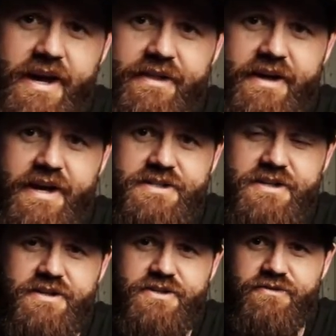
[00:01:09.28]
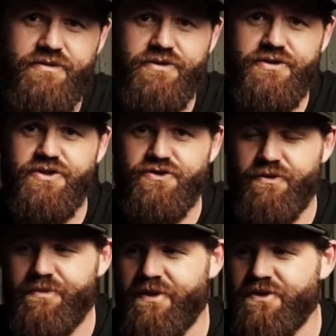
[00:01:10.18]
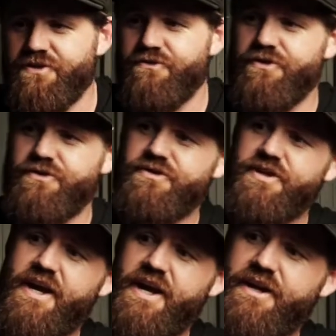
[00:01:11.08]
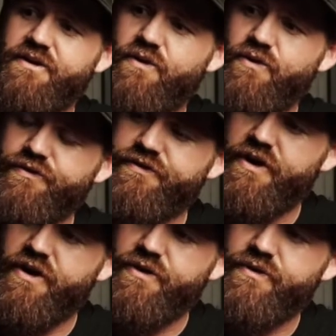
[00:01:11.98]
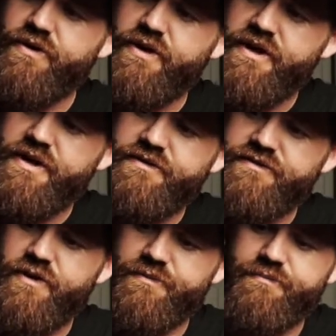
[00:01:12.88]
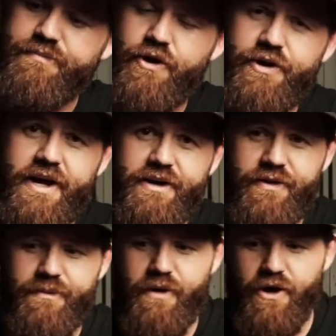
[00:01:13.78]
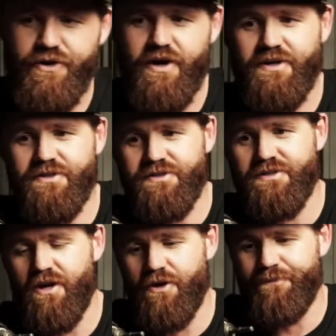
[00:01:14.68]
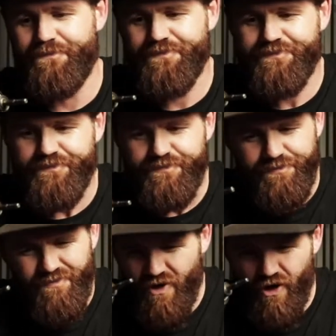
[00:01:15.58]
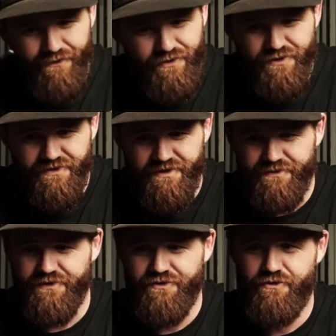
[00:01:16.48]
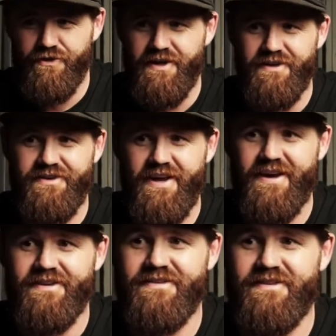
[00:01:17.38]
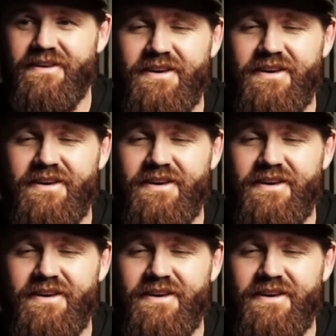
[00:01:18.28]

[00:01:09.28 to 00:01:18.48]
out the heads of the screws, stripping the screws, and also stops burnout on the motor. So I've used this for screwing in decks,